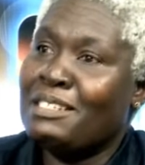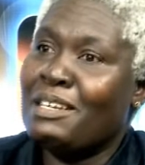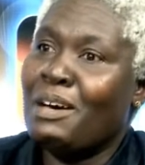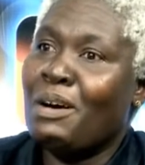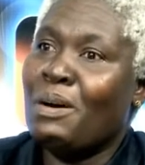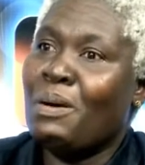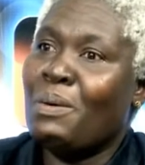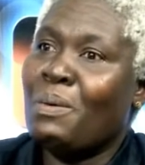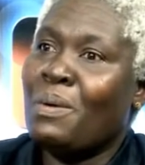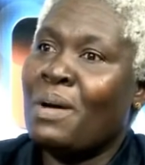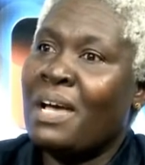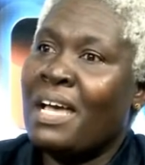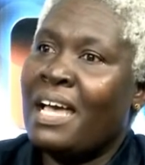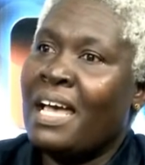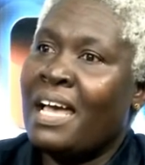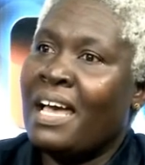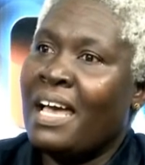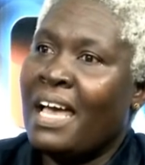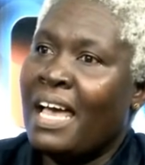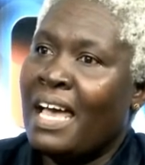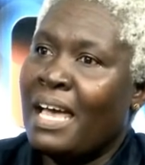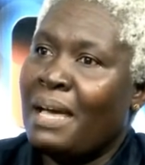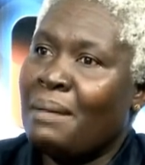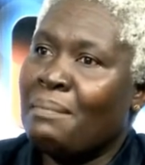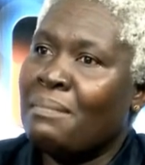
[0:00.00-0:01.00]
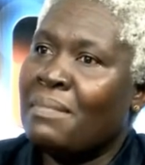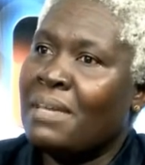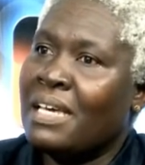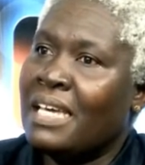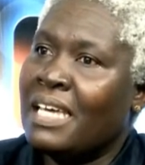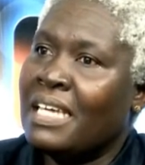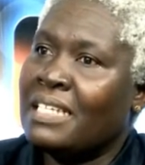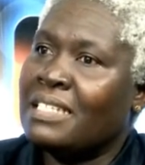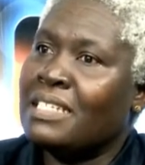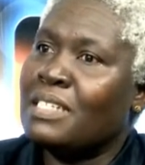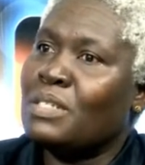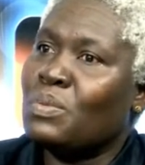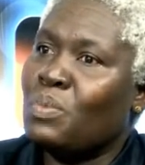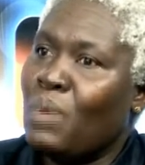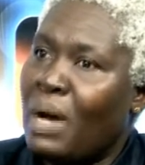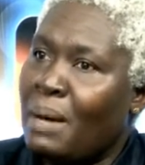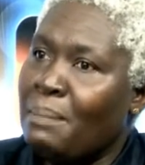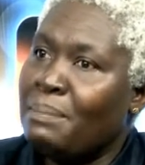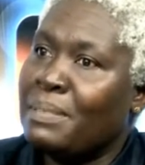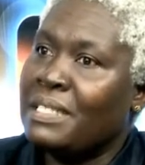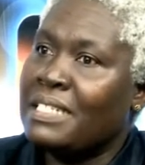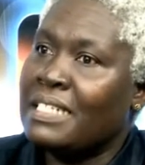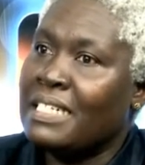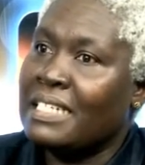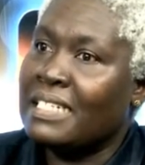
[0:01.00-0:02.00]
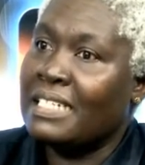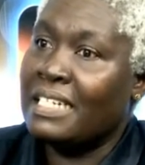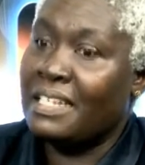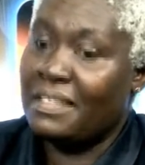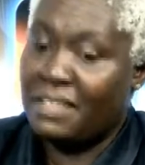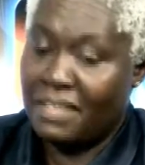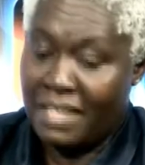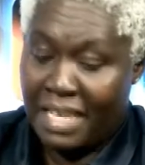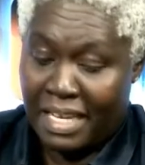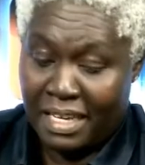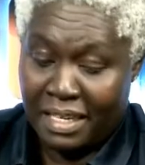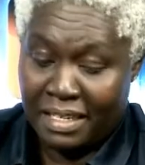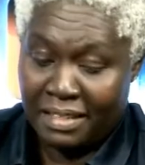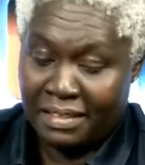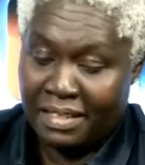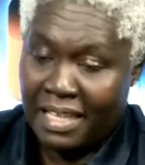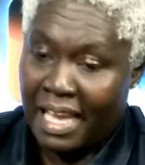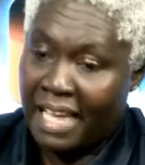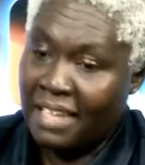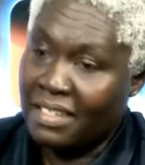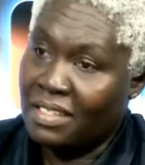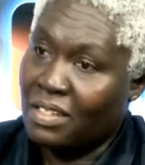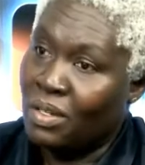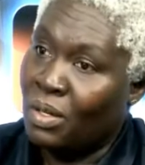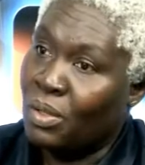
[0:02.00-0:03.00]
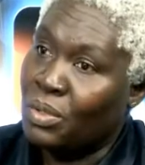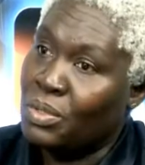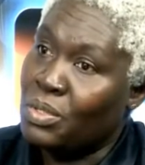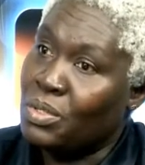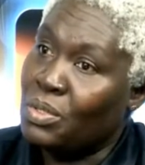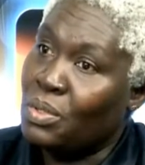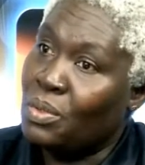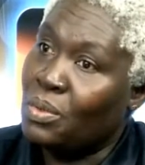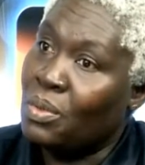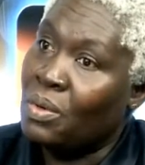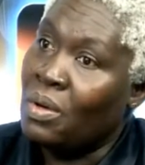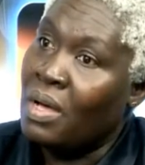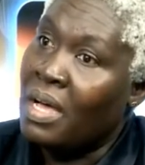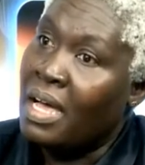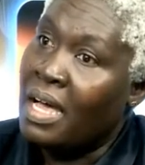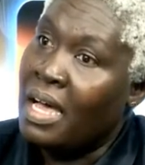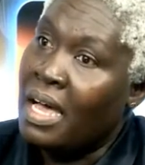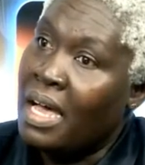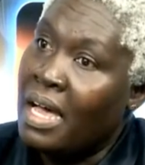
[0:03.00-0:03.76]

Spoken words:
So it is one particular thing that also